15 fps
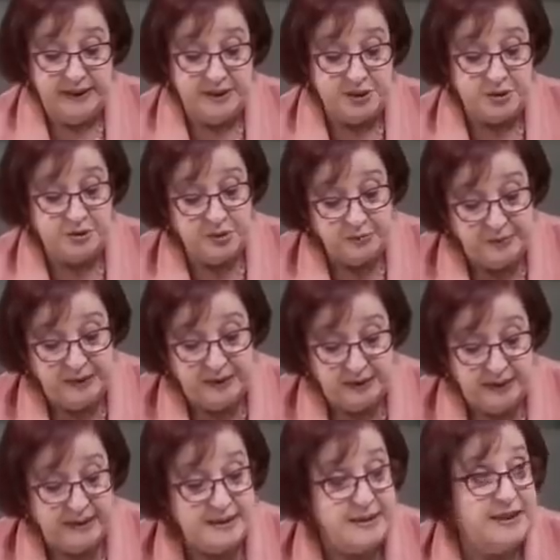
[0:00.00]
is to
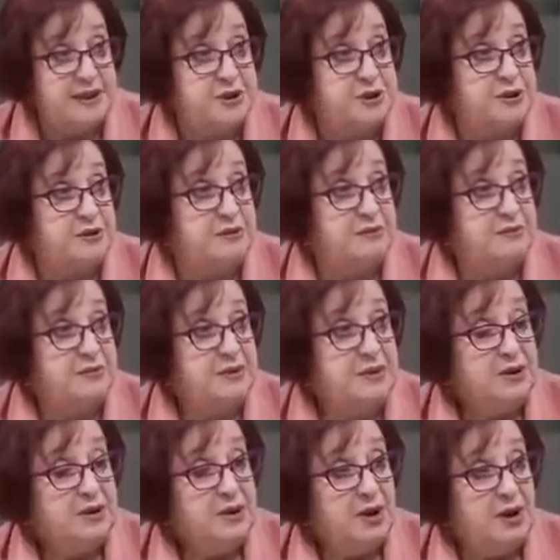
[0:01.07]
repeal that section
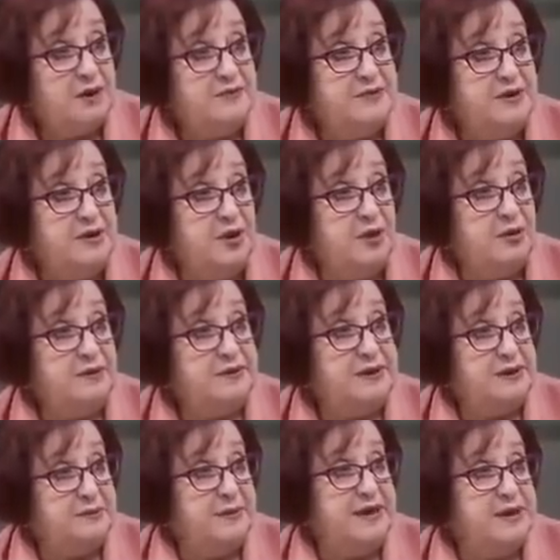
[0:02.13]
of the law
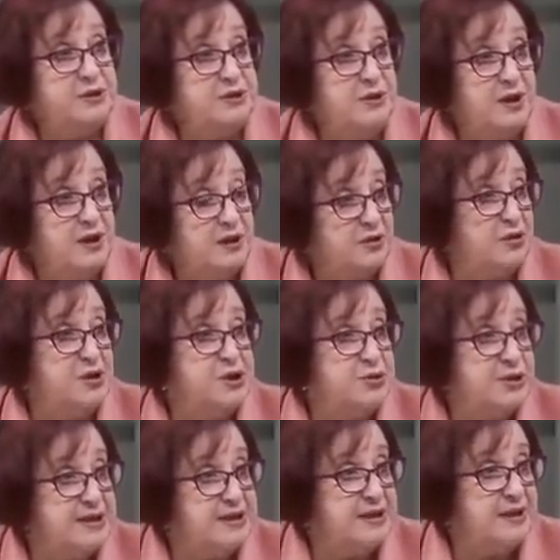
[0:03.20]
that makes
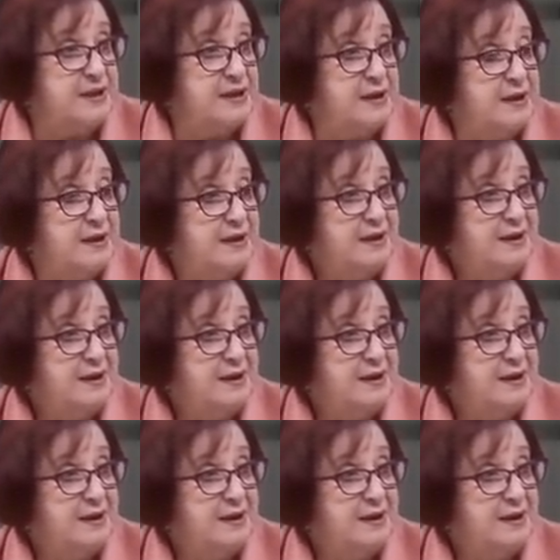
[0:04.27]
cross-dressing,